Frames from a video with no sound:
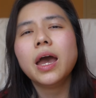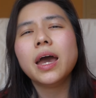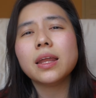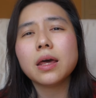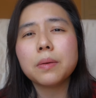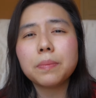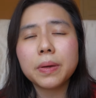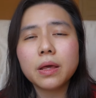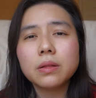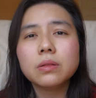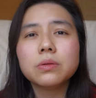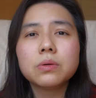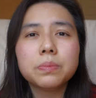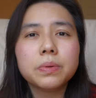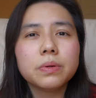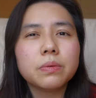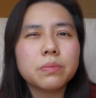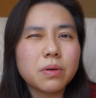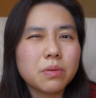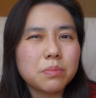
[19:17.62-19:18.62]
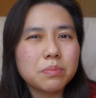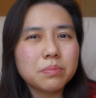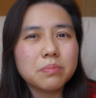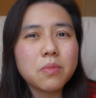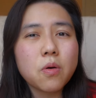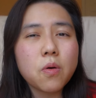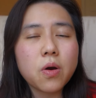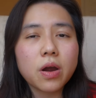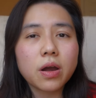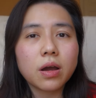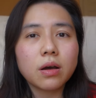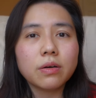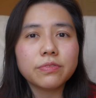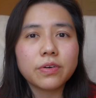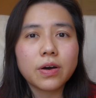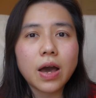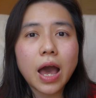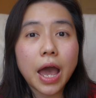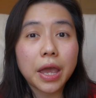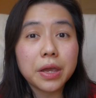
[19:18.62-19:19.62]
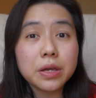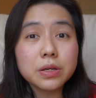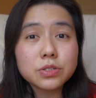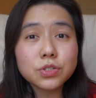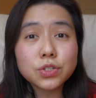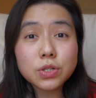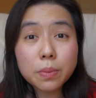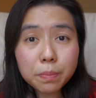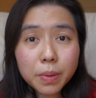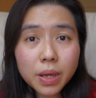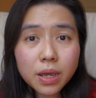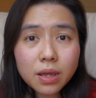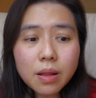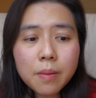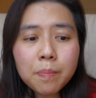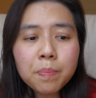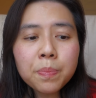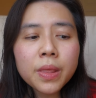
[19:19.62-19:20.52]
and I pay a little bit more of a higher shipping,